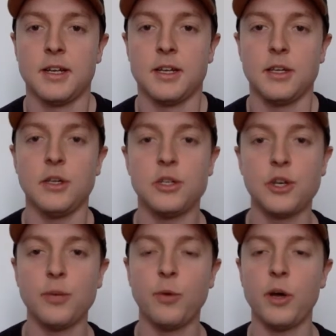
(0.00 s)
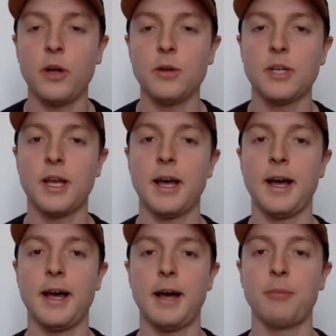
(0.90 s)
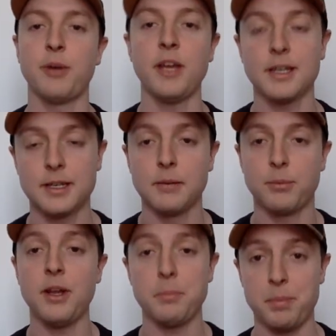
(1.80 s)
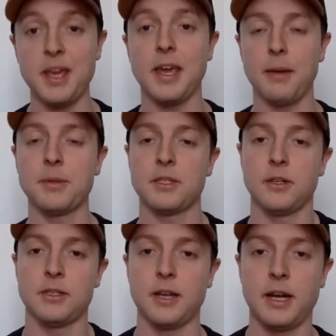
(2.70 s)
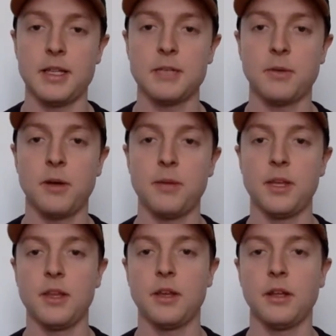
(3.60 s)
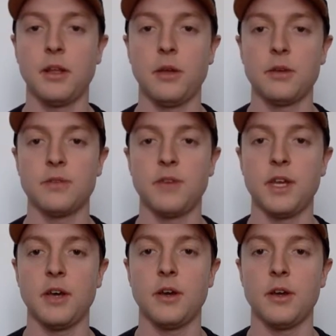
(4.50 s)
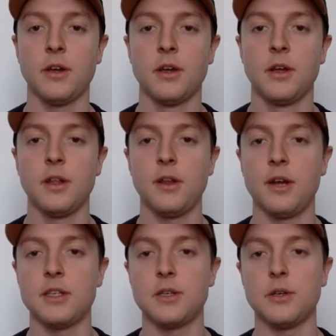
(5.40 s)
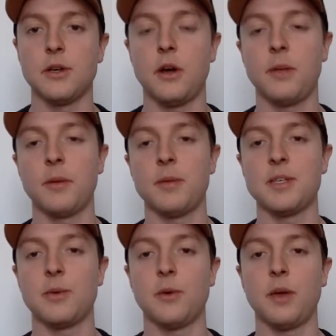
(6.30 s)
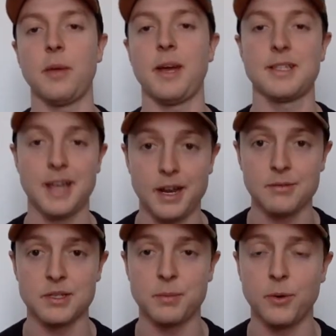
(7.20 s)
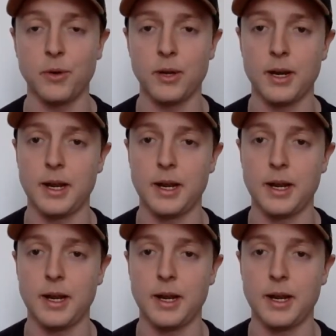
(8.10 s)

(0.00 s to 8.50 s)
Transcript: YouTube world. Pretty big episode today. This might be the longest video that I do. I'm going to be talking about a ton of sport.